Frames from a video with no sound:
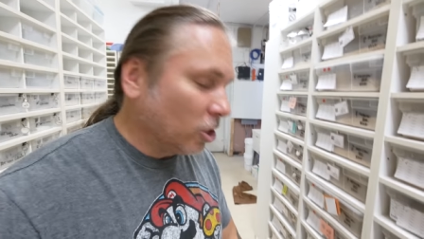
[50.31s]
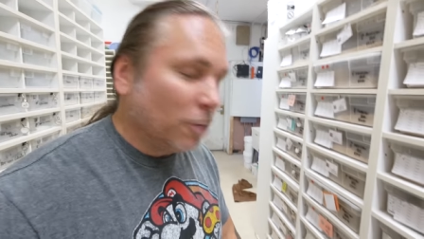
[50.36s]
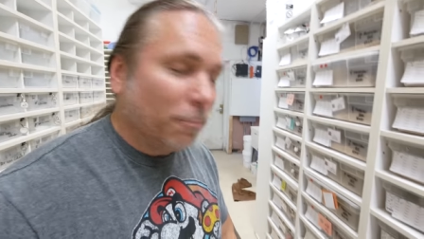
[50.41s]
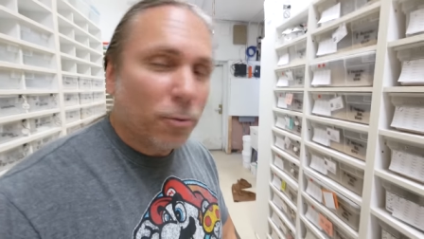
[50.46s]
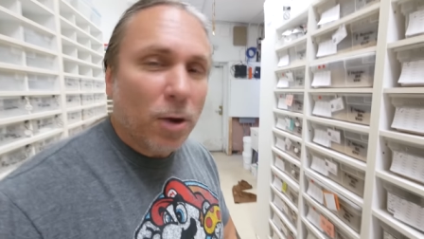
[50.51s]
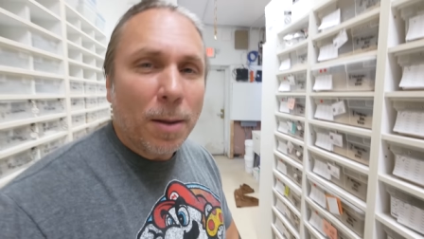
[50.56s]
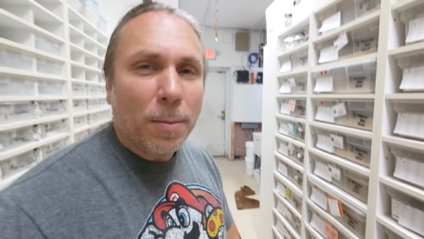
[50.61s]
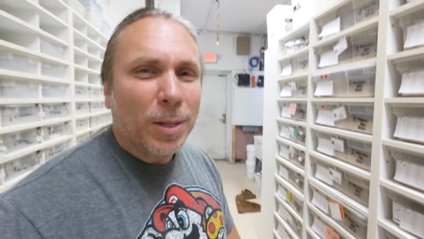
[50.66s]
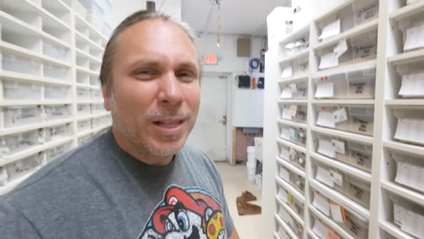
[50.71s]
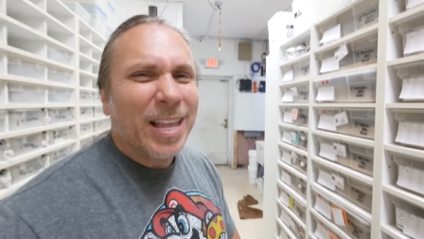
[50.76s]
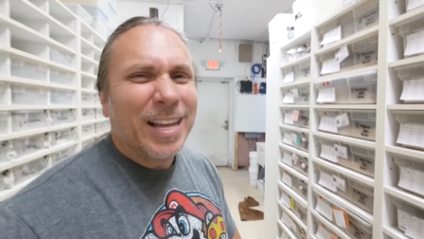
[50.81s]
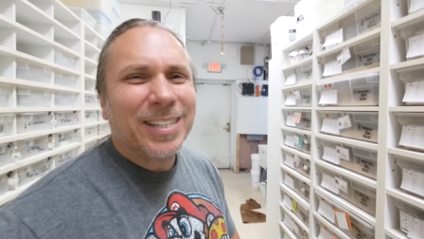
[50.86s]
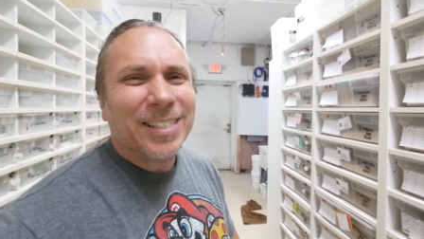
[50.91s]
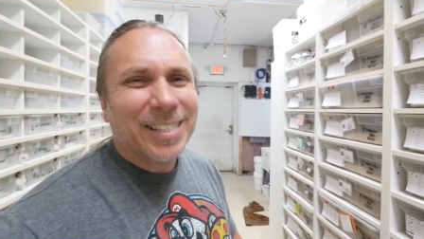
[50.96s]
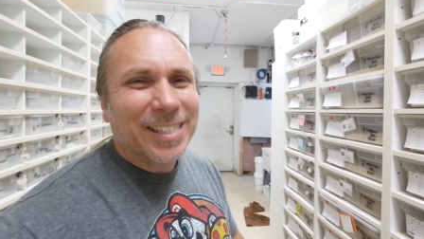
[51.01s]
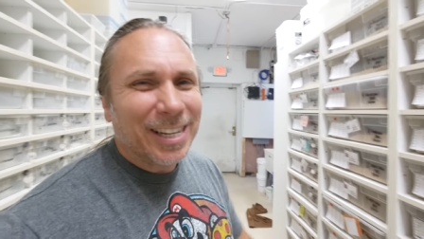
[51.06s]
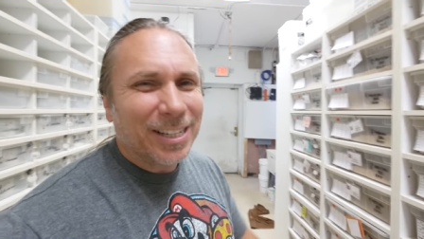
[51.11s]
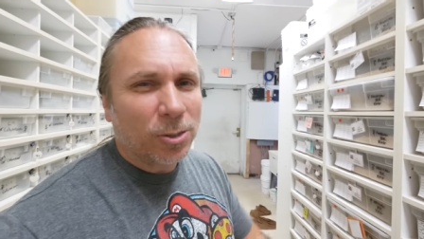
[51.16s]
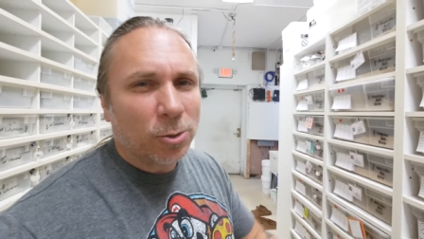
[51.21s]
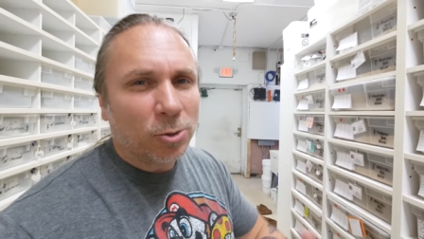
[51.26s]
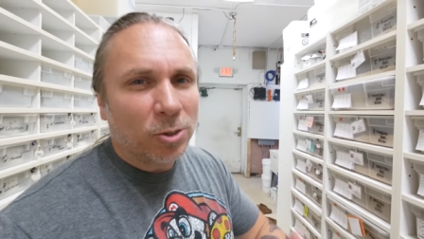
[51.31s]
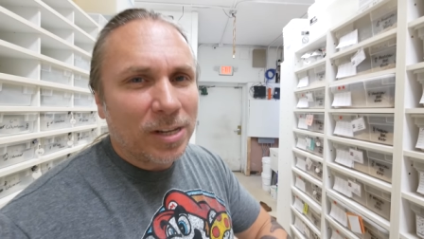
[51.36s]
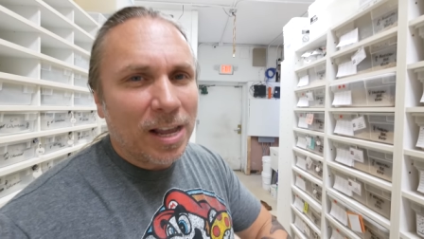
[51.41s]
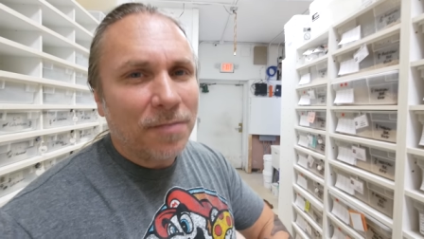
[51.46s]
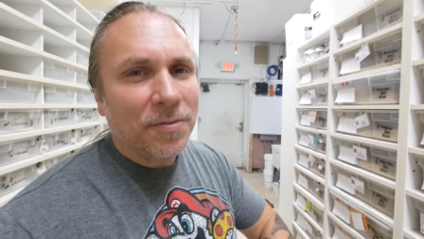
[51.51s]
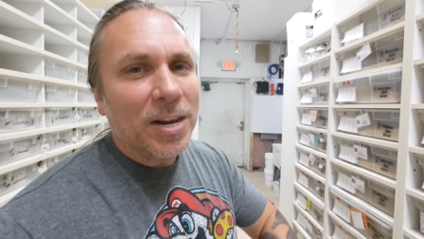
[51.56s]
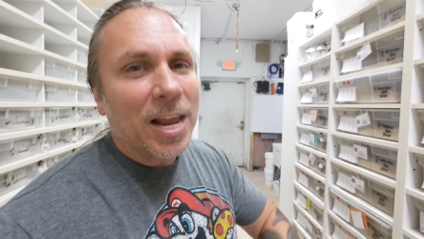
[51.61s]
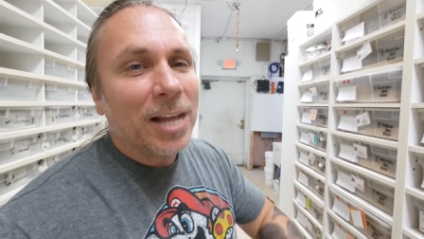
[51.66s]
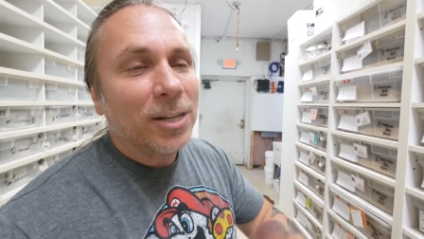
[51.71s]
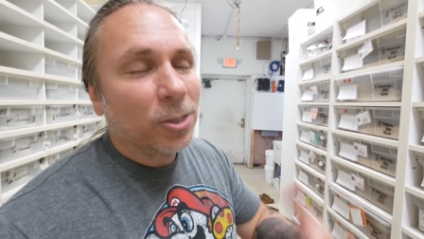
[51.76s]
She probably laid six or
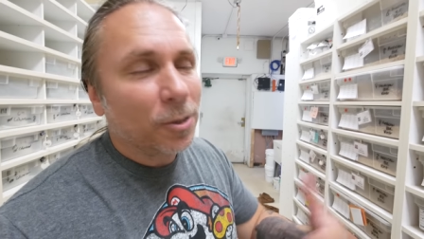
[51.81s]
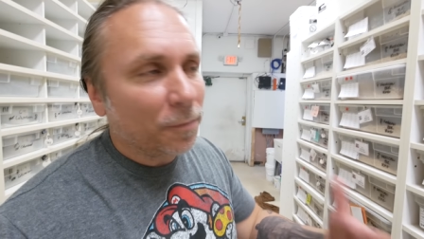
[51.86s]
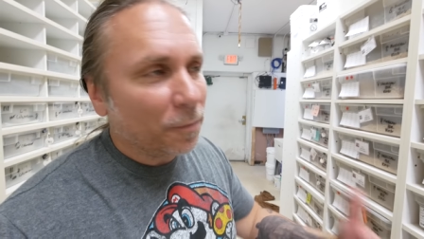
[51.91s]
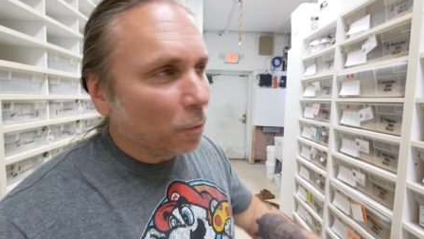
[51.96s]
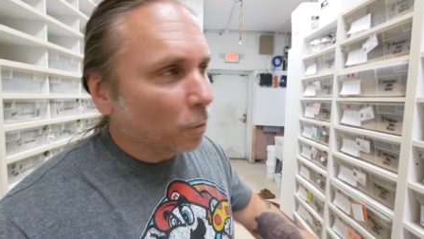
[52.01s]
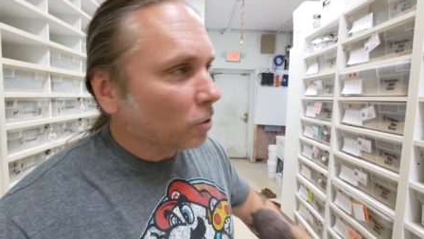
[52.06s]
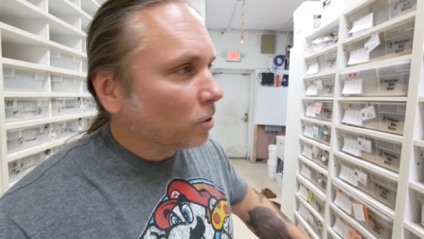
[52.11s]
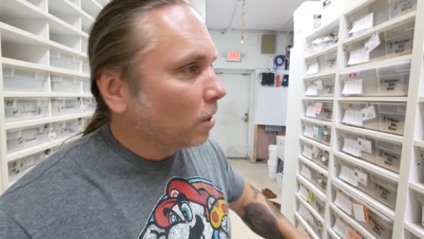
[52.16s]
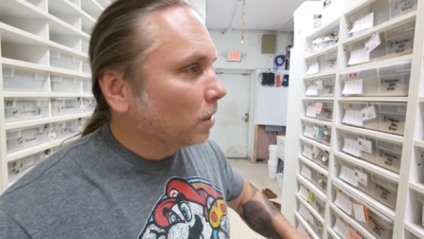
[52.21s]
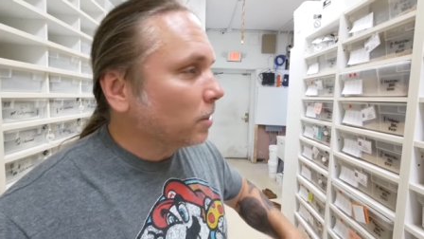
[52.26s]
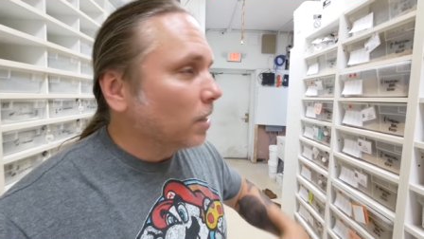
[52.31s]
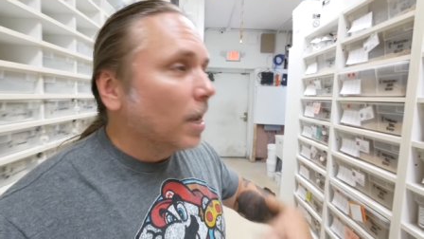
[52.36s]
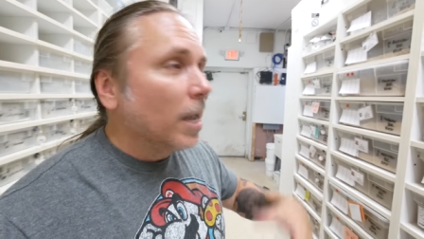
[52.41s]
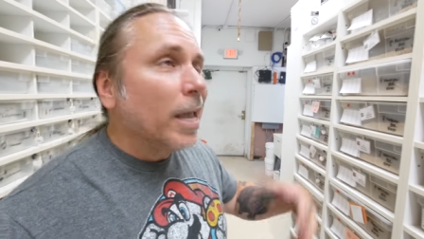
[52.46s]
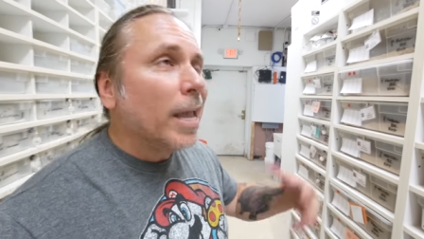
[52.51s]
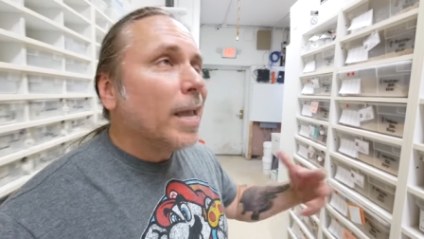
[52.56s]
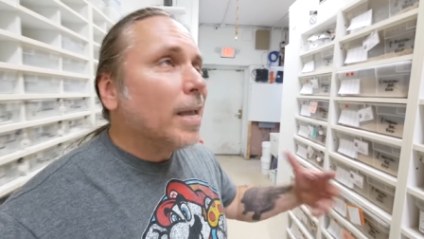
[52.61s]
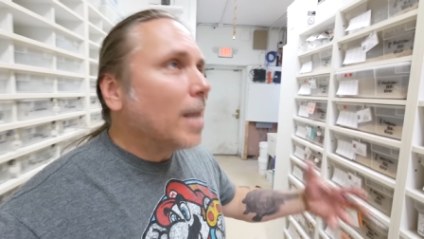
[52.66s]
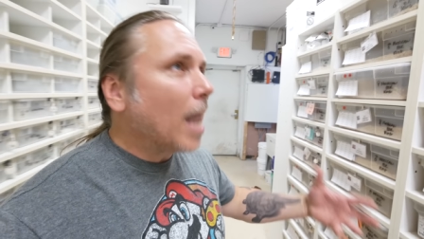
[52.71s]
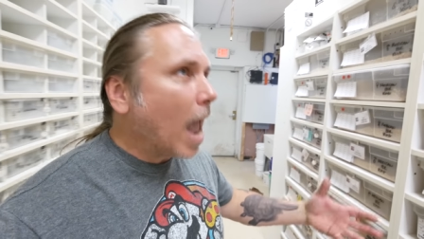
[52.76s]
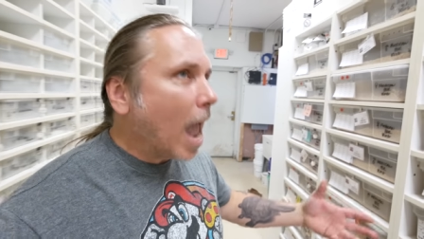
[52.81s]
seven eggs the first clutch. It